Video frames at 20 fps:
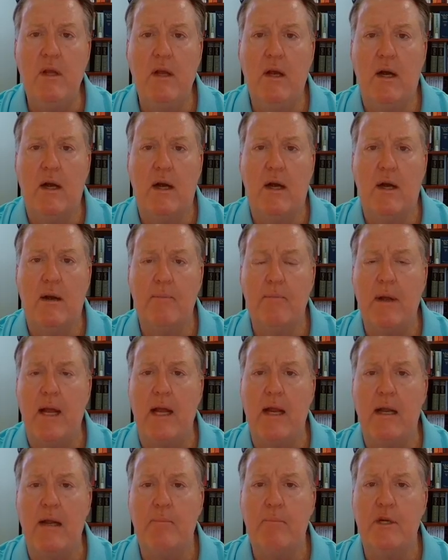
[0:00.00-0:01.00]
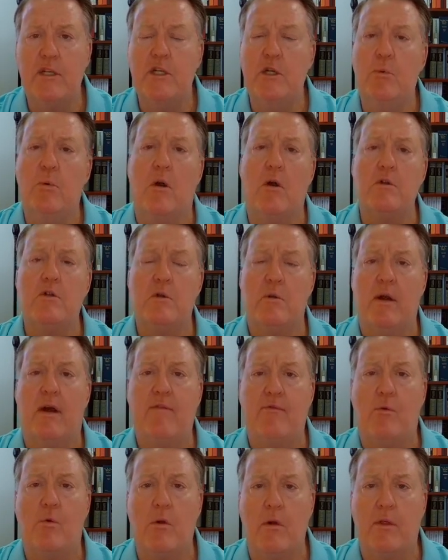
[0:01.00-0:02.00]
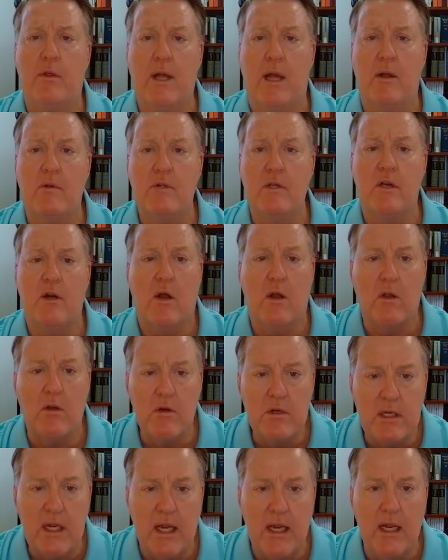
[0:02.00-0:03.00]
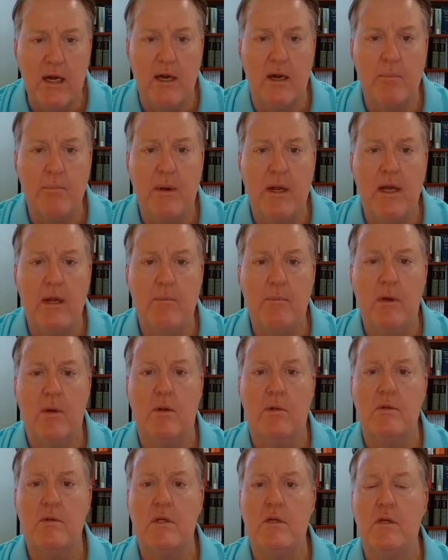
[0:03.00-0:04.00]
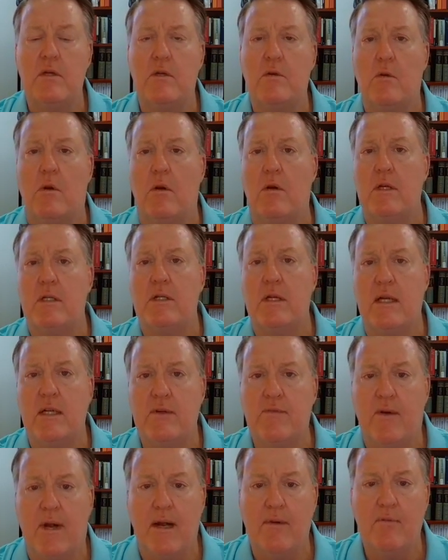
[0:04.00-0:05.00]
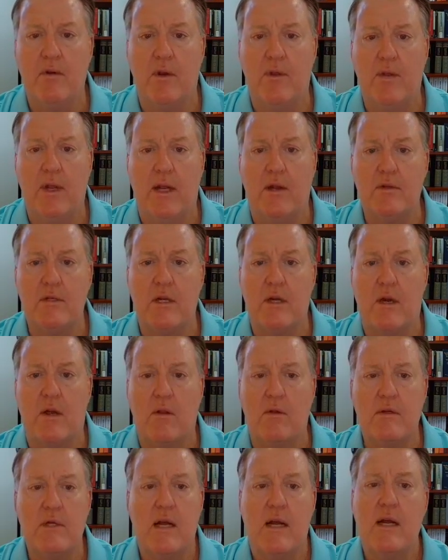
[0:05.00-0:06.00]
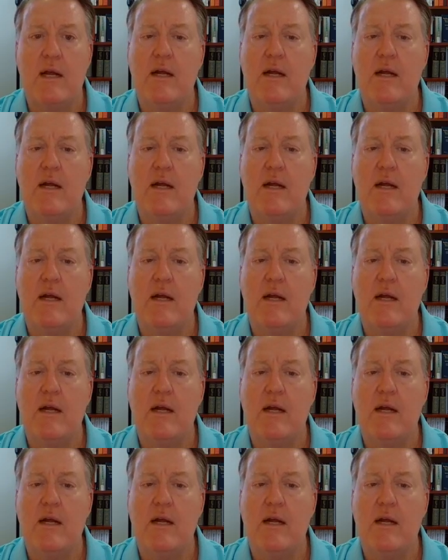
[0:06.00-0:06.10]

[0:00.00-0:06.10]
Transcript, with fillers: Um, and but you also have four hundred thousand dollars in unpaid bills, and your total estate's five hundred thousand dollars.